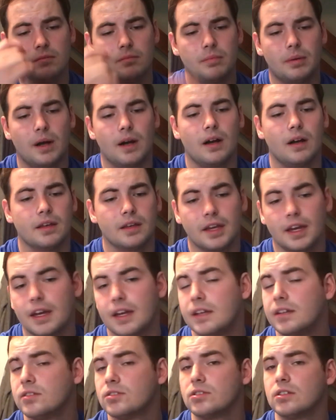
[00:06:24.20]
But yeah,
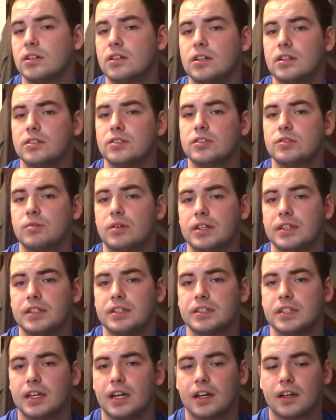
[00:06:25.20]
so I just wanted to
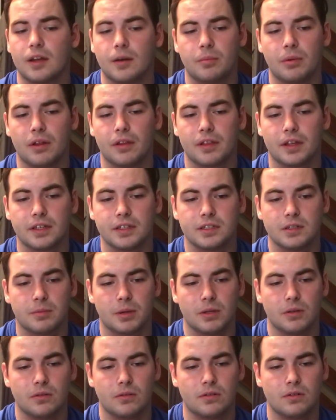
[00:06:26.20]
say a couple of things
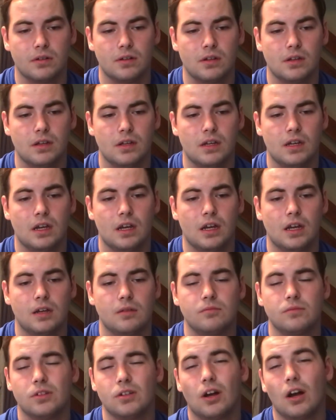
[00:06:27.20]
about
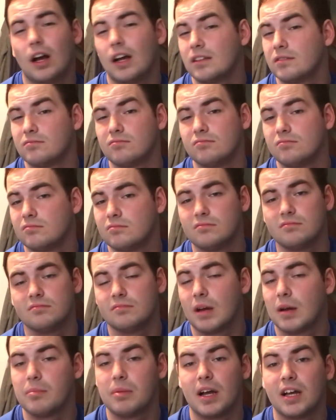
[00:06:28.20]
yeah,
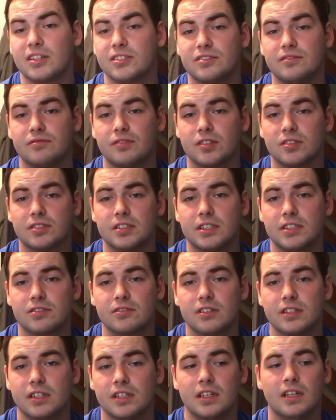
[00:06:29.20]
my passion for snakes
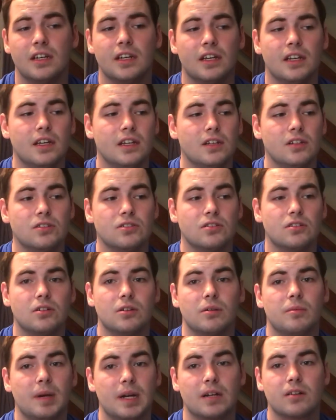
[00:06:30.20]
really. So
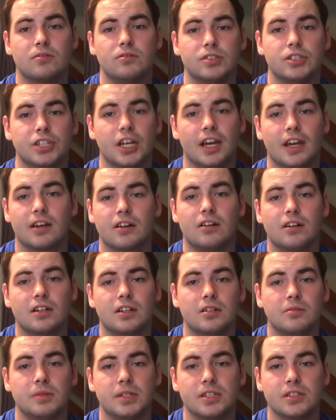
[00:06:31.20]
we better go and check on
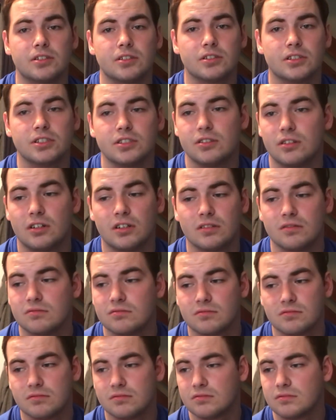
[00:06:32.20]
her, make sure she's not
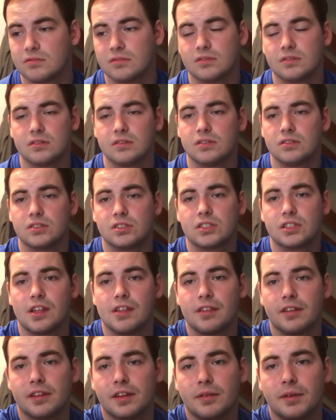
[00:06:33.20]

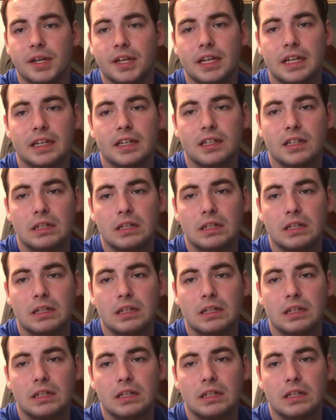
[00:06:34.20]
slithered away.